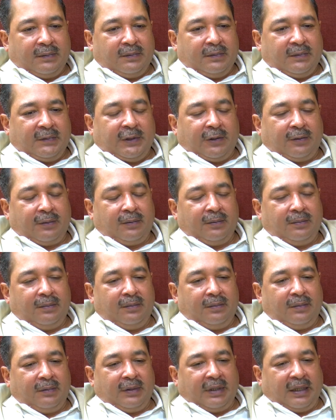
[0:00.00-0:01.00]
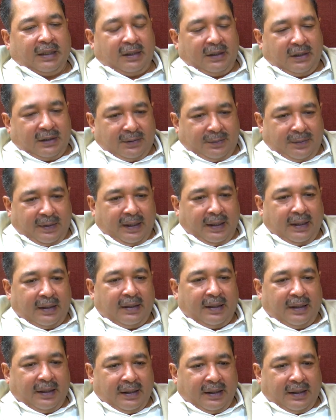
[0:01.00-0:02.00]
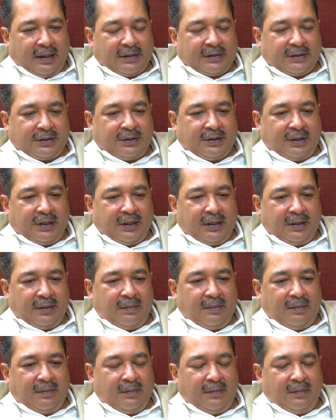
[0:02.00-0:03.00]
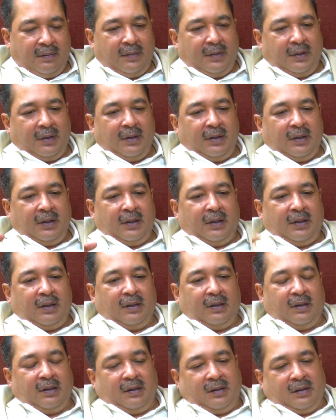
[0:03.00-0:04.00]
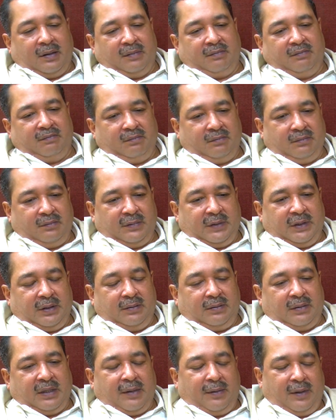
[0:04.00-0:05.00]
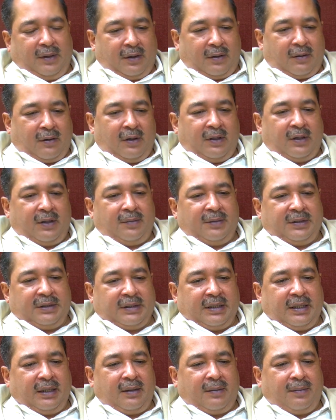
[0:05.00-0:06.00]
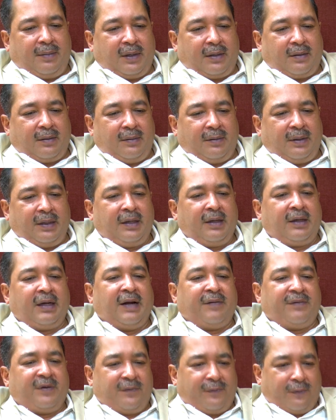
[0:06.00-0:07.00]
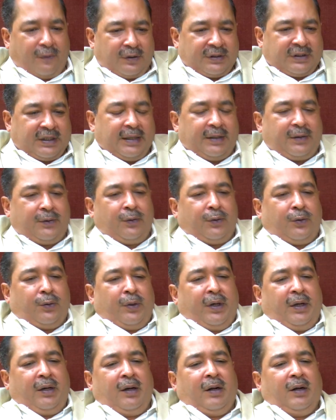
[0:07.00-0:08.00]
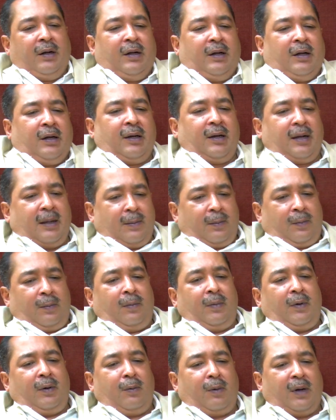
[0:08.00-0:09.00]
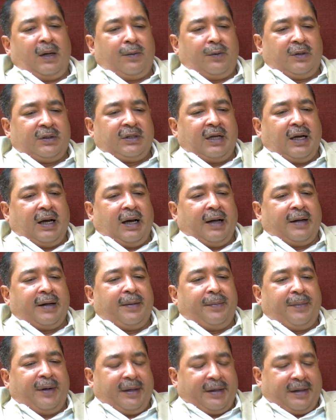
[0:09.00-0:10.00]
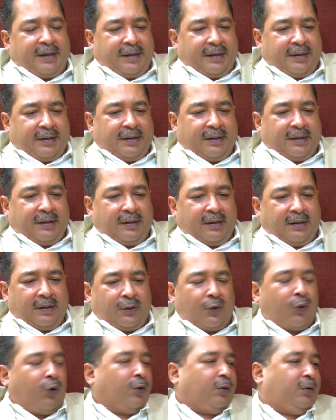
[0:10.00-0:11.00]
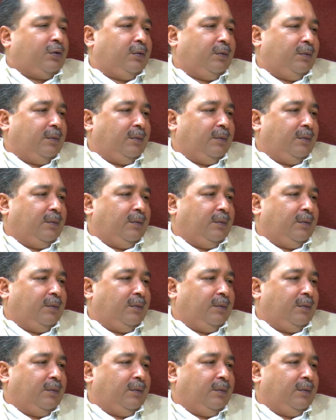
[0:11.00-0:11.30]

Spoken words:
now that is where the industry, uh, I will not call it a mistake, but we didn't have the foresight to do it. Number one was the unabated growth